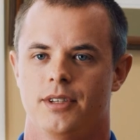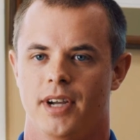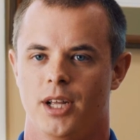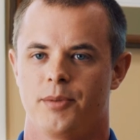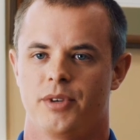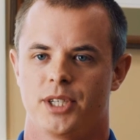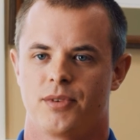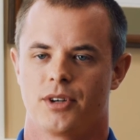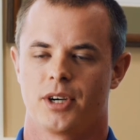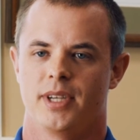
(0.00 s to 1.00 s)
developed the REACH
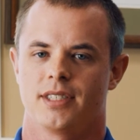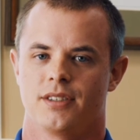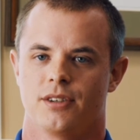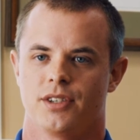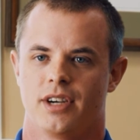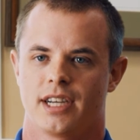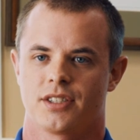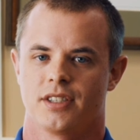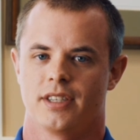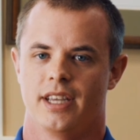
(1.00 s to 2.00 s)
program is until you're
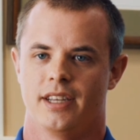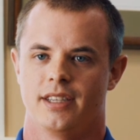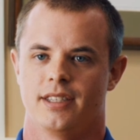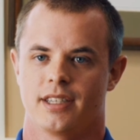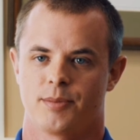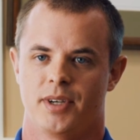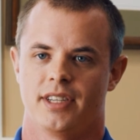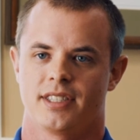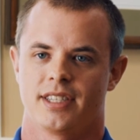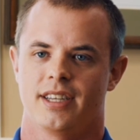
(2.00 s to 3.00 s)
actually in it,
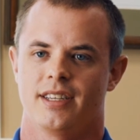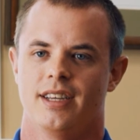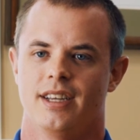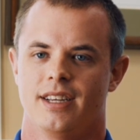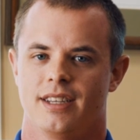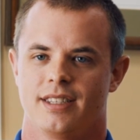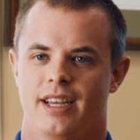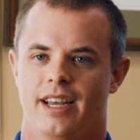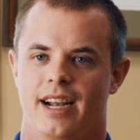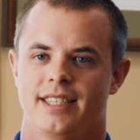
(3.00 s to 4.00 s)
experiencing it.
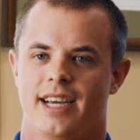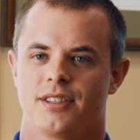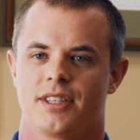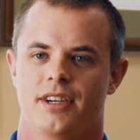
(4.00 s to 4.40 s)
And I doubt